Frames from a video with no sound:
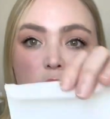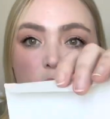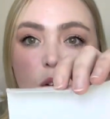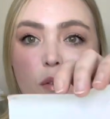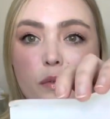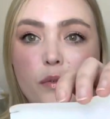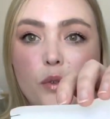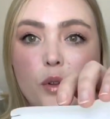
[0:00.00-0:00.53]

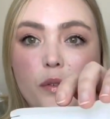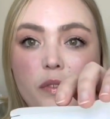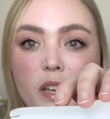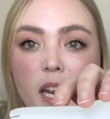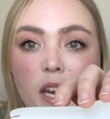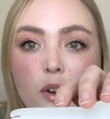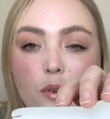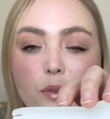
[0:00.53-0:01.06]
full of
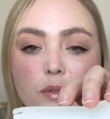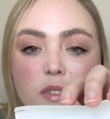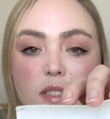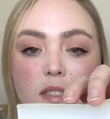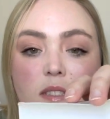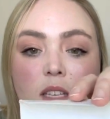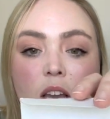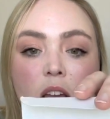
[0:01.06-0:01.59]

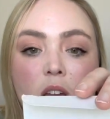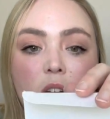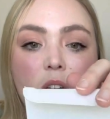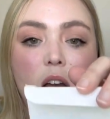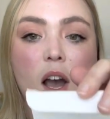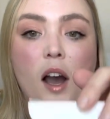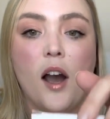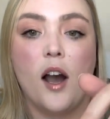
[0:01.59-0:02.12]
needles,
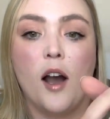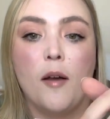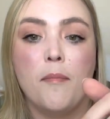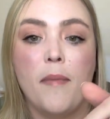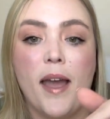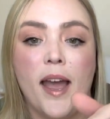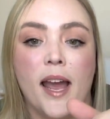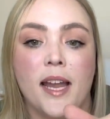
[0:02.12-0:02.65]

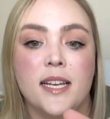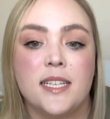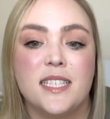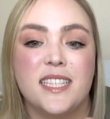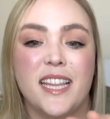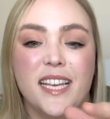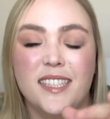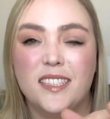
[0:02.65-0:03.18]
and
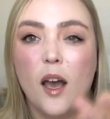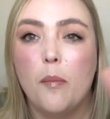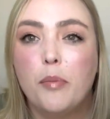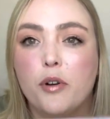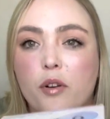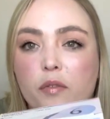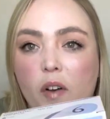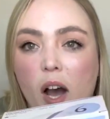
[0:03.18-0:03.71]
these are
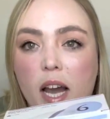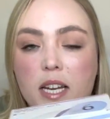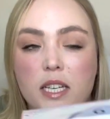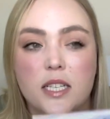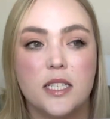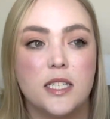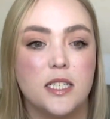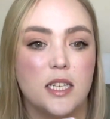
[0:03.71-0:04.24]

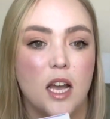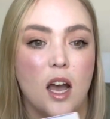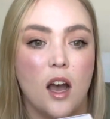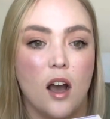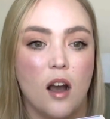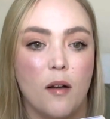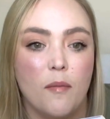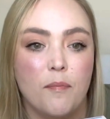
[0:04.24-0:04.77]
provided
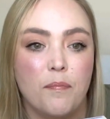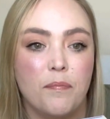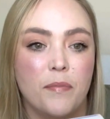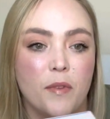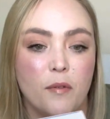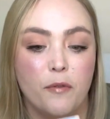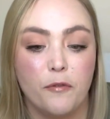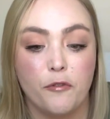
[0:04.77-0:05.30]

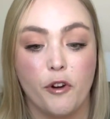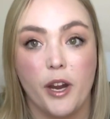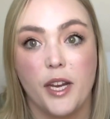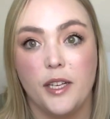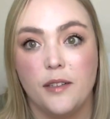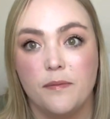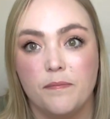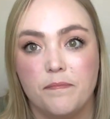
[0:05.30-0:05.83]
free
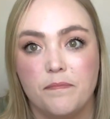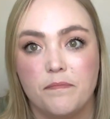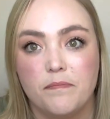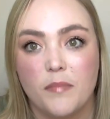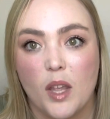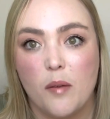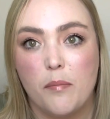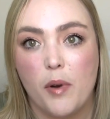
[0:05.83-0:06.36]

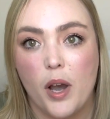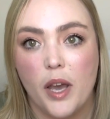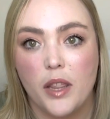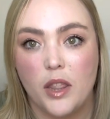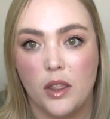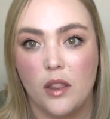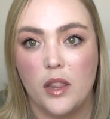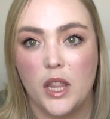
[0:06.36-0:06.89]
by
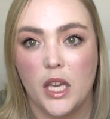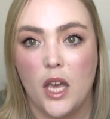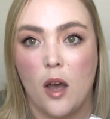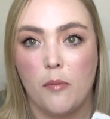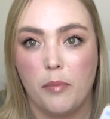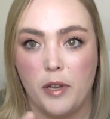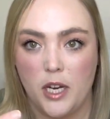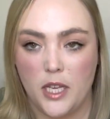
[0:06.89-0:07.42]
the
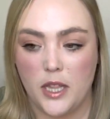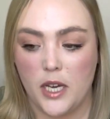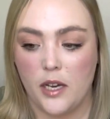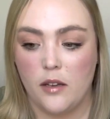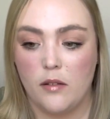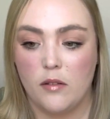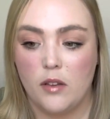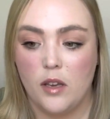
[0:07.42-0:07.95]
company
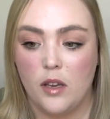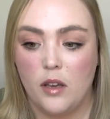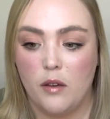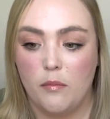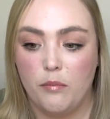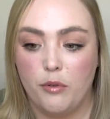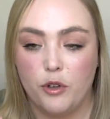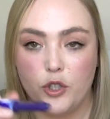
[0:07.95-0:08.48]
that
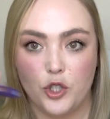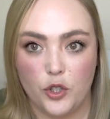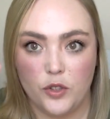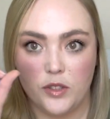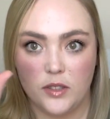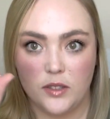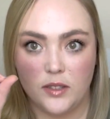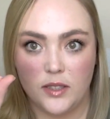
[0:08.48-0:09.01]

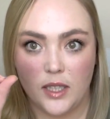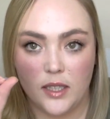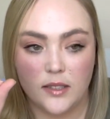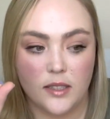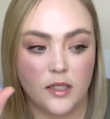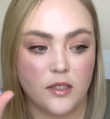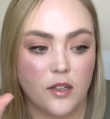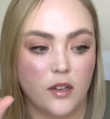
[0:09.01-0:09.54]
produces
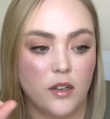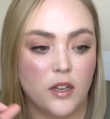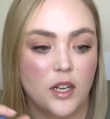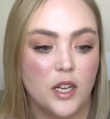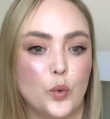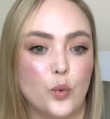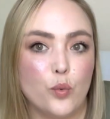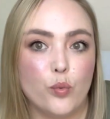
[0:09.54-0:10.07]
Saxenda.
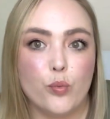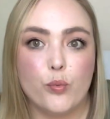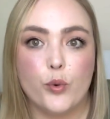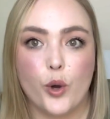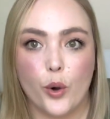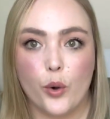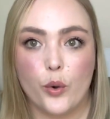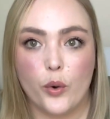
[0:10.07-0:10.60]

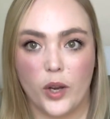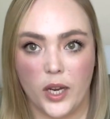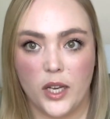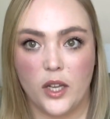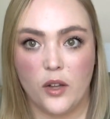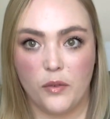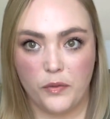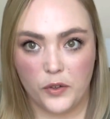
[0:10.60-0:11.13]
Go in
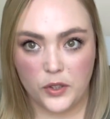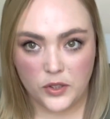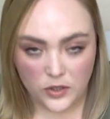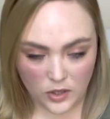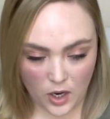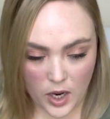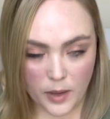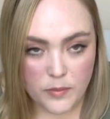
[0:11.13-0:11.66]
the first
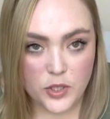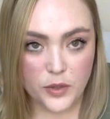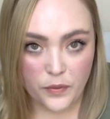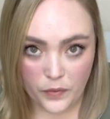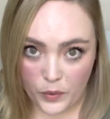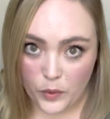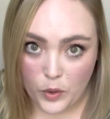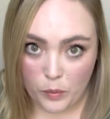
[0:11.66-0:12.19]
time to
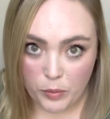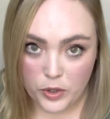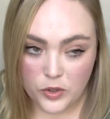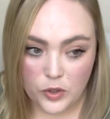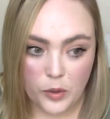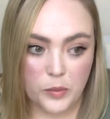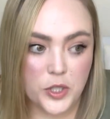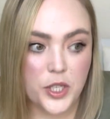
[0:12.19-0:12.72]
fill your
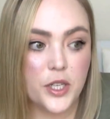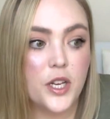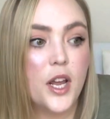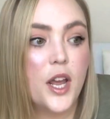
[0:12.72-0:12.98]
prescription.